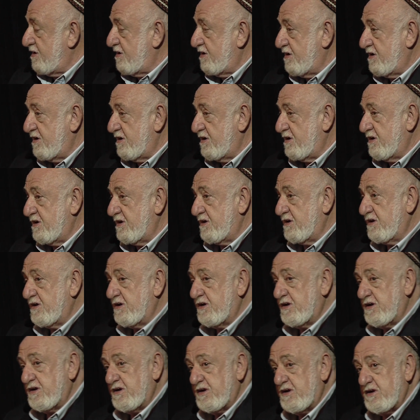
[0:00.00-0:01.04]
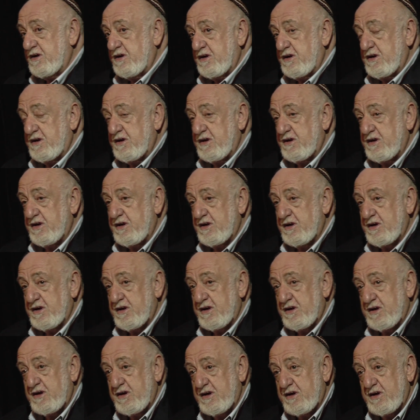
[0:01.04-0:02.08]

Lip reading: Nothing is said.